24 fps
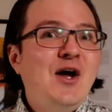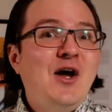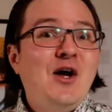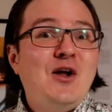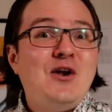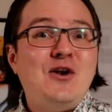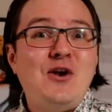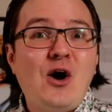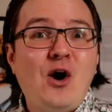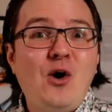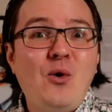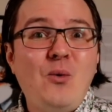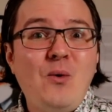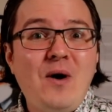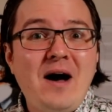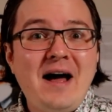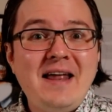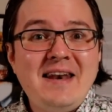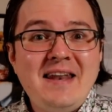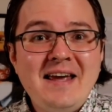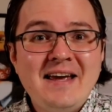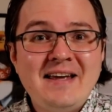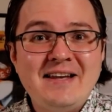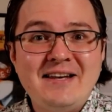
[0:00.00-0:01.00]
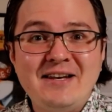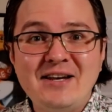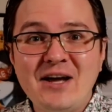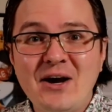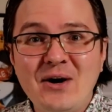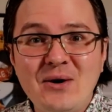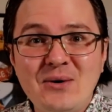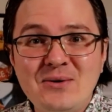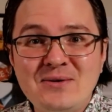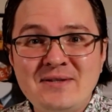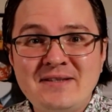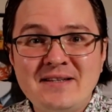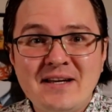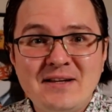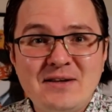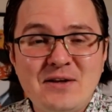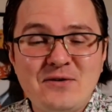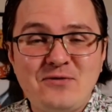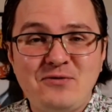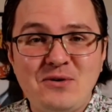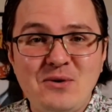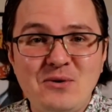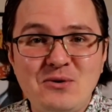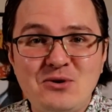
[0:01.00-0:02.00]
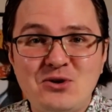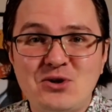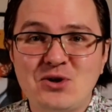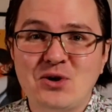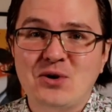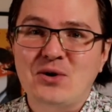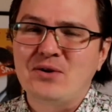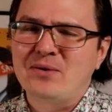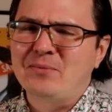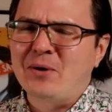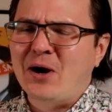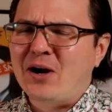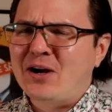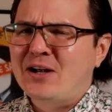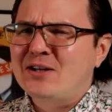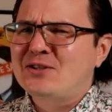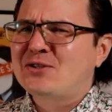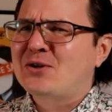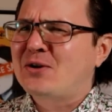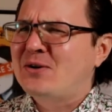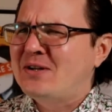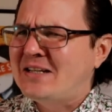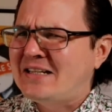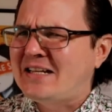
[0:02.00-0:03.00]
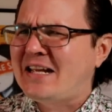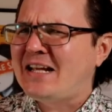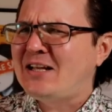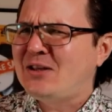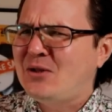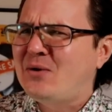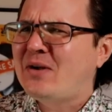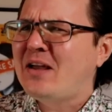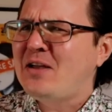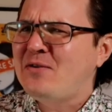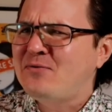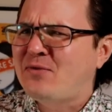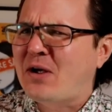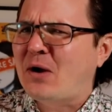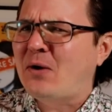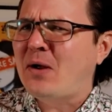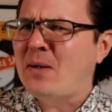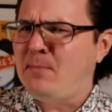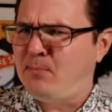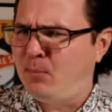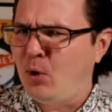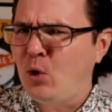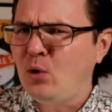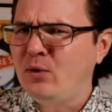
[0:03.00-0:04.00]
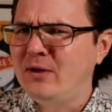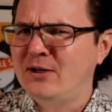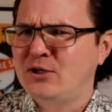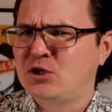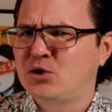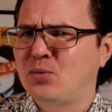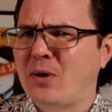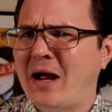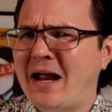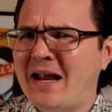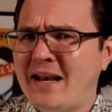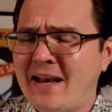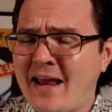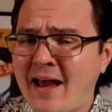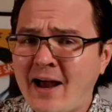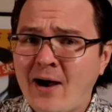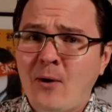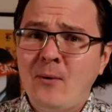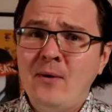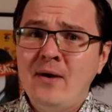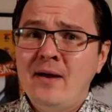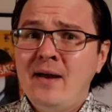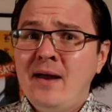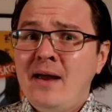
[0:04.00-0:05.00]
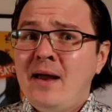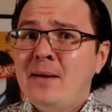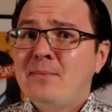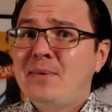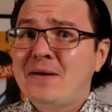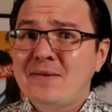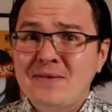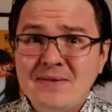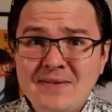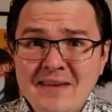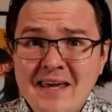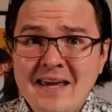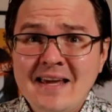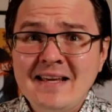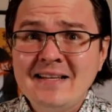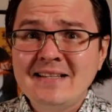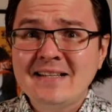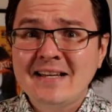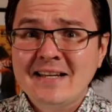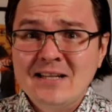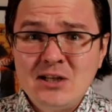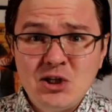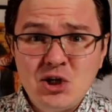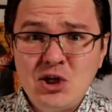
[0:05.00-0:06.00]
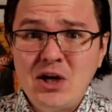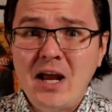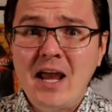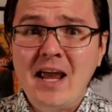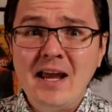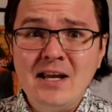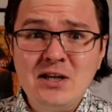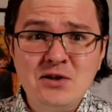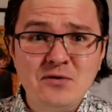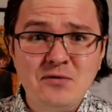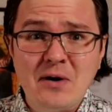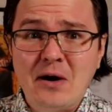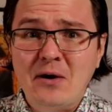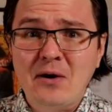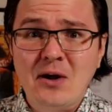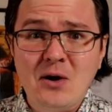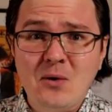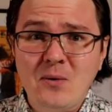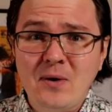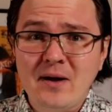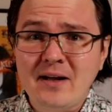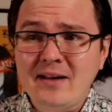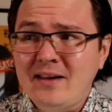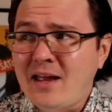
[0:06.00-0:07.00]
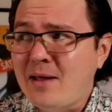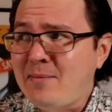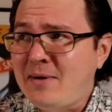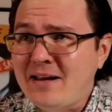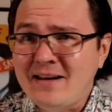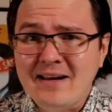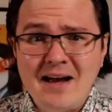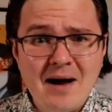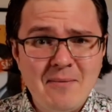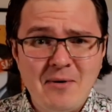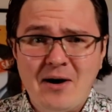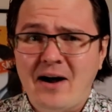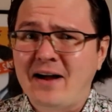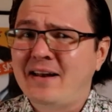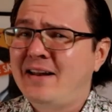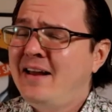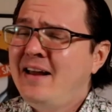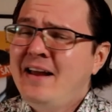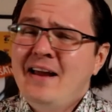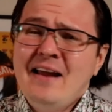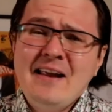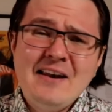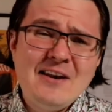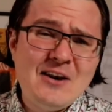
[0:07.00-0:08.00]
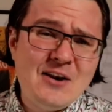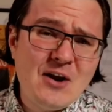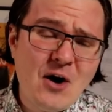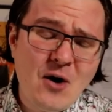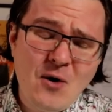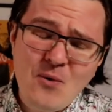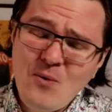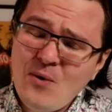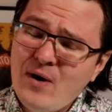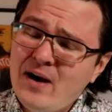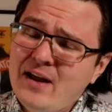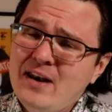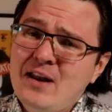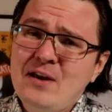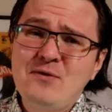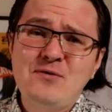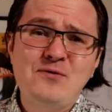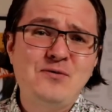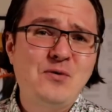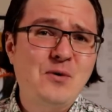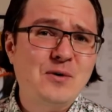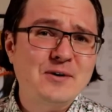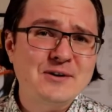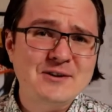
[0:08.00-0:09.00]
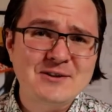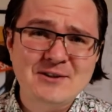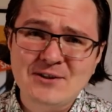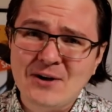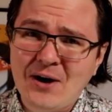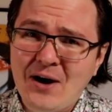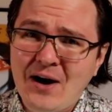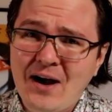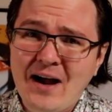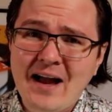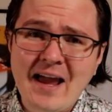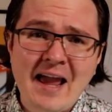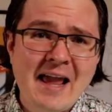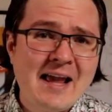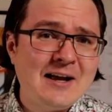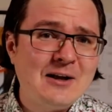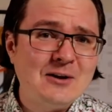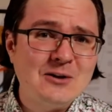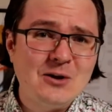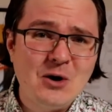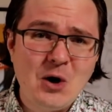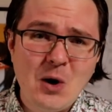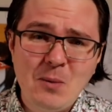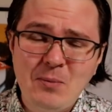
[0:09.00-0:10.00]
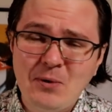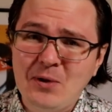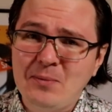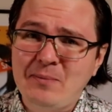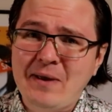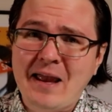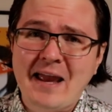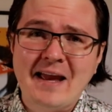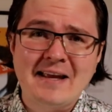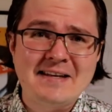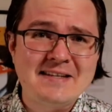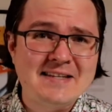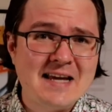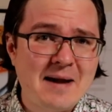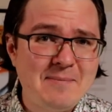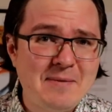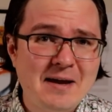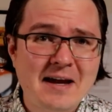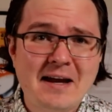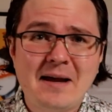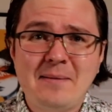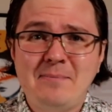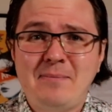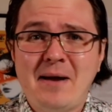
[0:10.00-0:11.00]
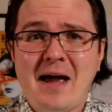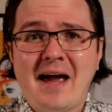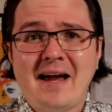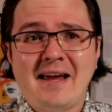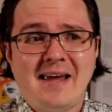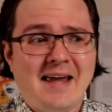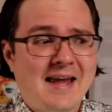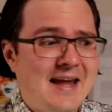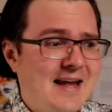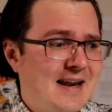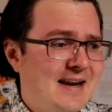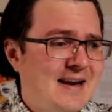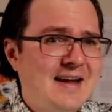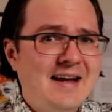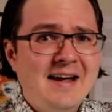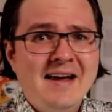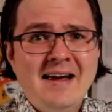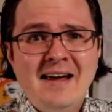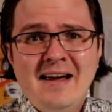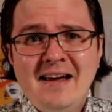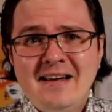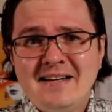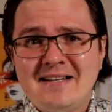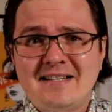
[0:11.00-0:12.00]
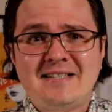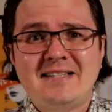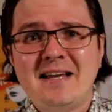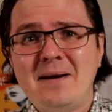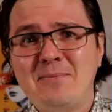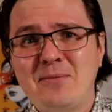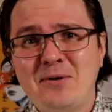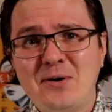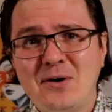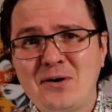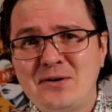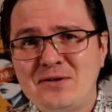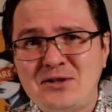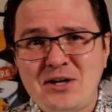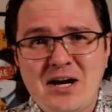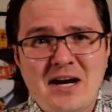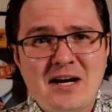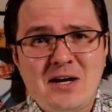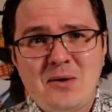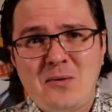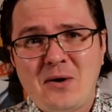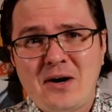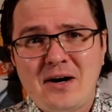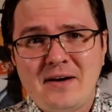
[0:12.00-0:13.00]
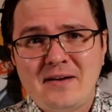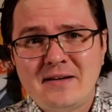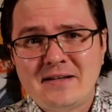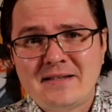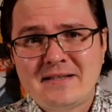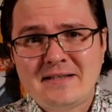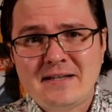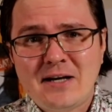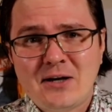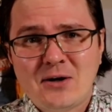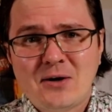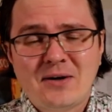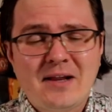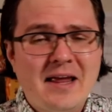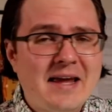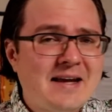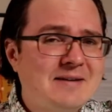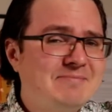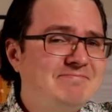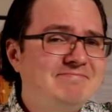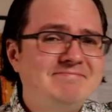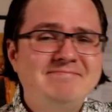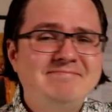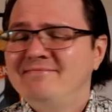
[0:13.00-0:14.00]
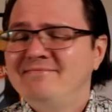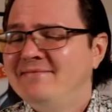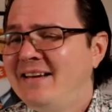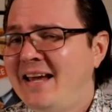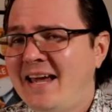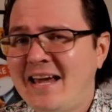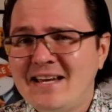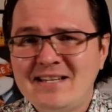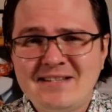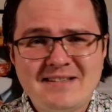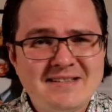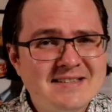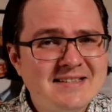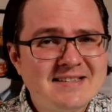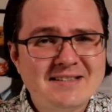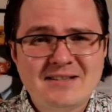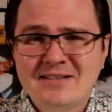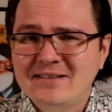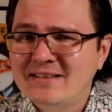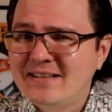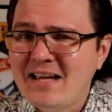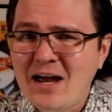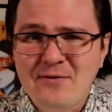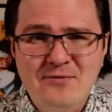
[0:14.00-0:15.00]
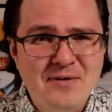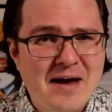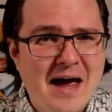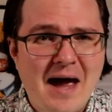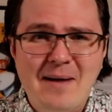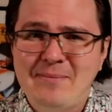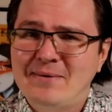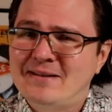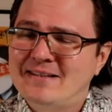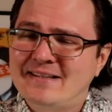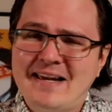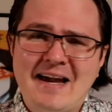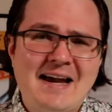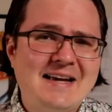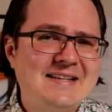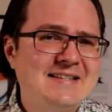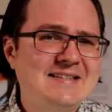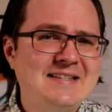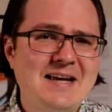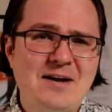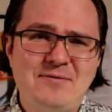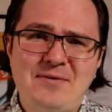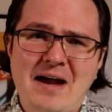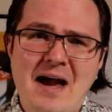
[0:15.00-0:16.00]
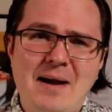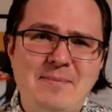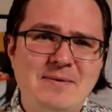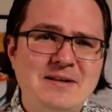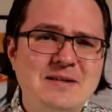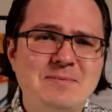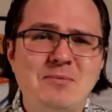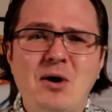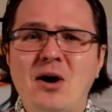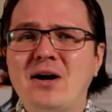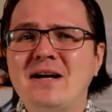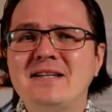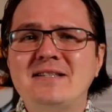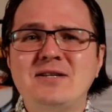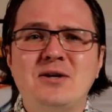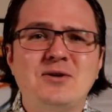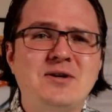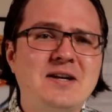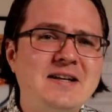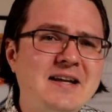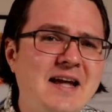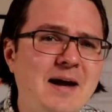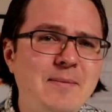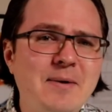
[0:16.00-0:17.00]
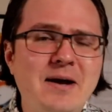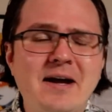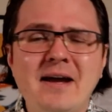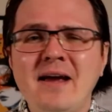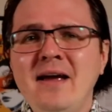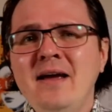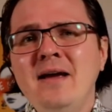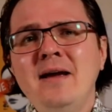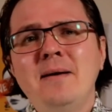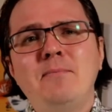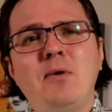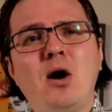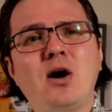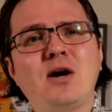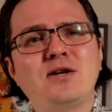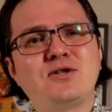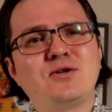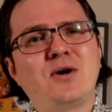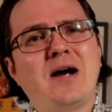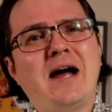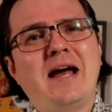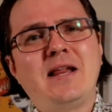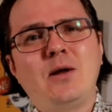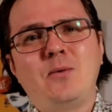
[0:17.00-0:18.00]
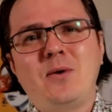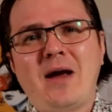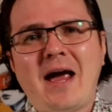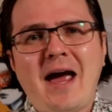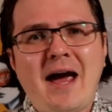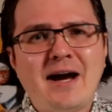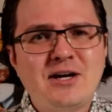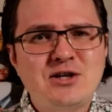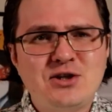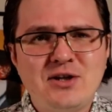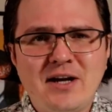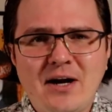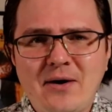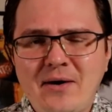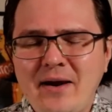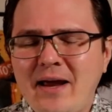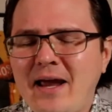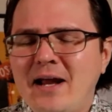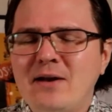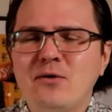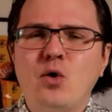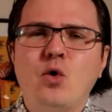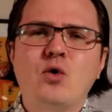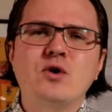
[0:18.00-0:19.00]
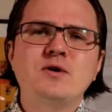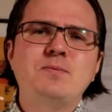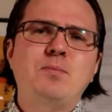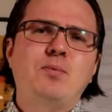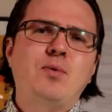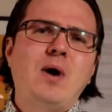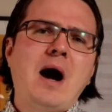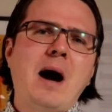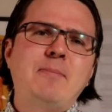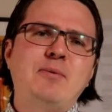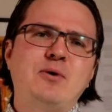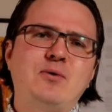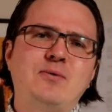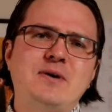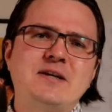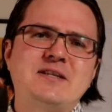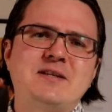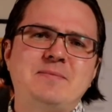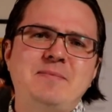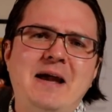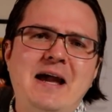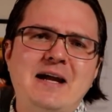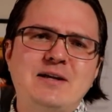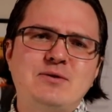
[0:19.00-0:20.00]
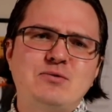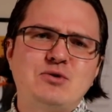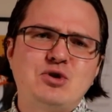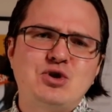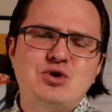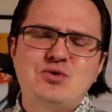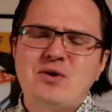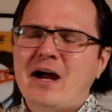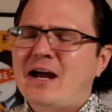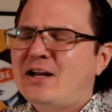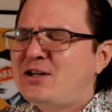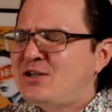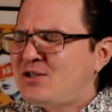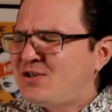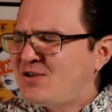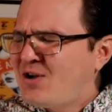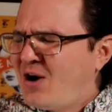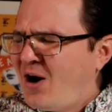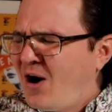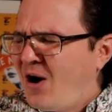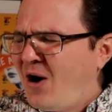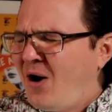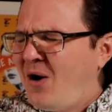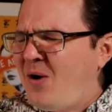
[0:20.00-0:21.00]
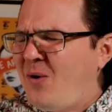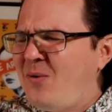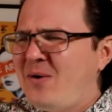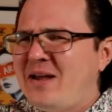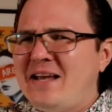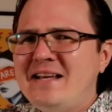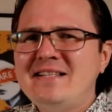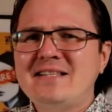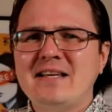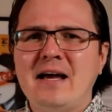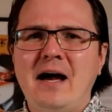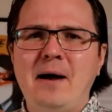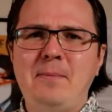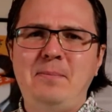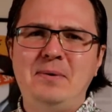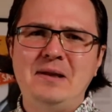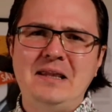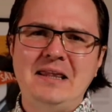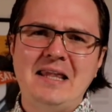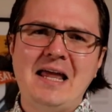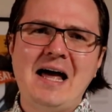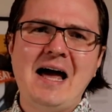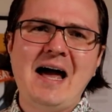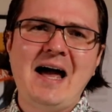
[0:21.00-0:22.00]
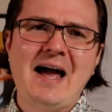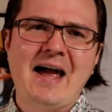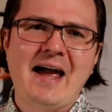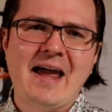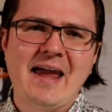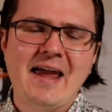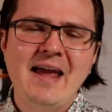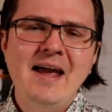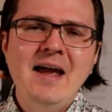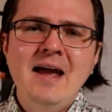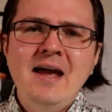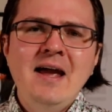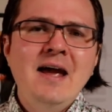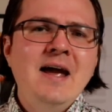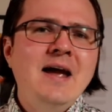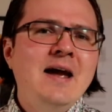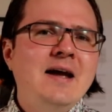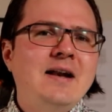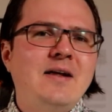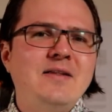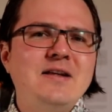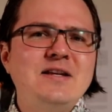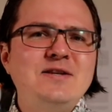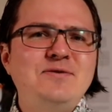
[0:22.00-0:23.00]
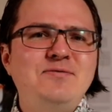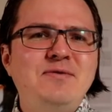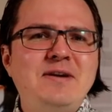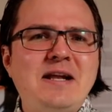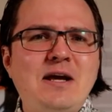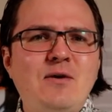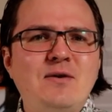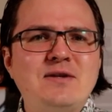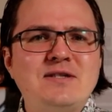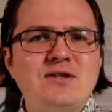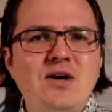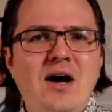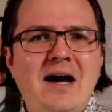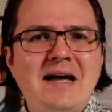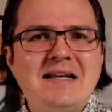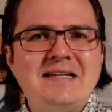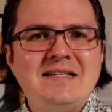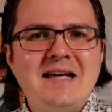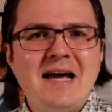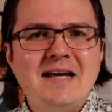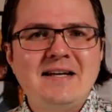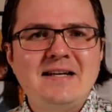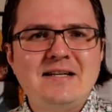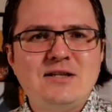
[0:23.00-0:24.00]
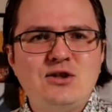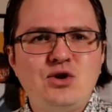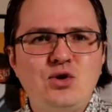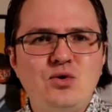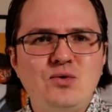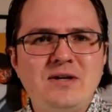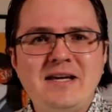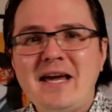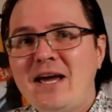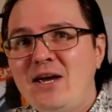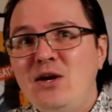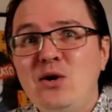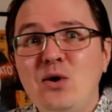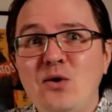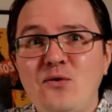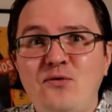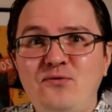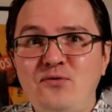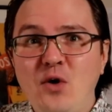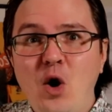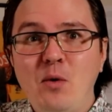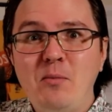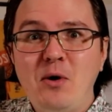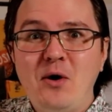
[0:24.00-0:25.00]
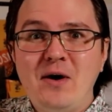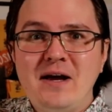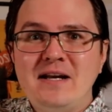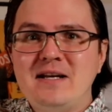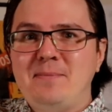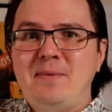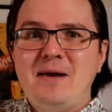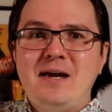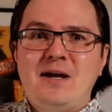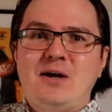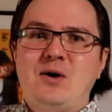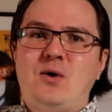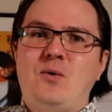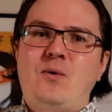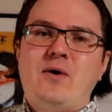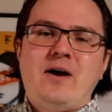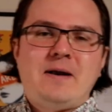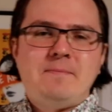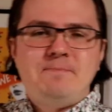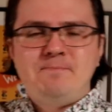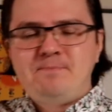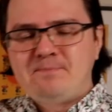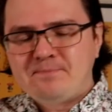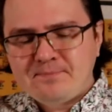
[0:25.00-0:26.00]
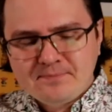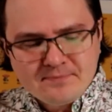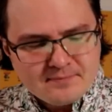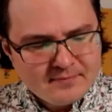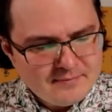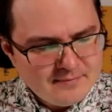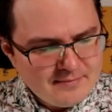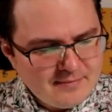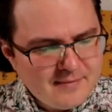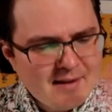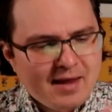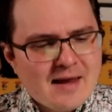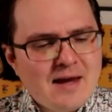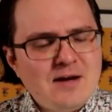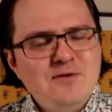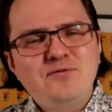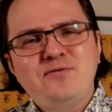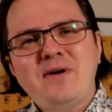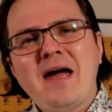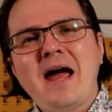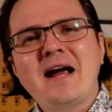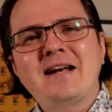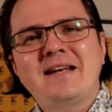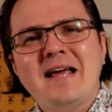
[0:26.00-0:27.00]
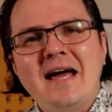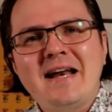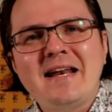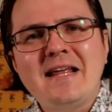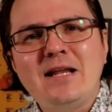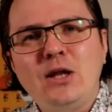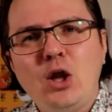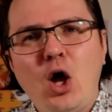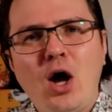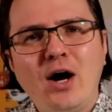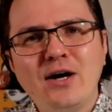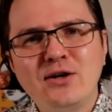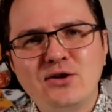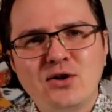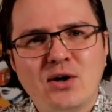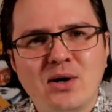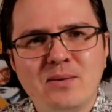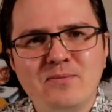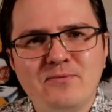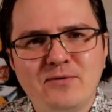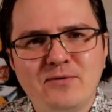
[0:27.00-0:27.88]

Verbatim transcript: No one knows the future. The markets are indeed looking very bullish right now, but things can change very quickly. I mean, come on. No one foresaw a global pandemic back in December or January this year. Like, it's stuff happens, guys. Stuff happens. Markets are dynamic, markets are highly reactionary, and of course, proper risk management strategies always apply. Now, this video is not intended to get you to FOMO into Bitcoin. In fact, any long term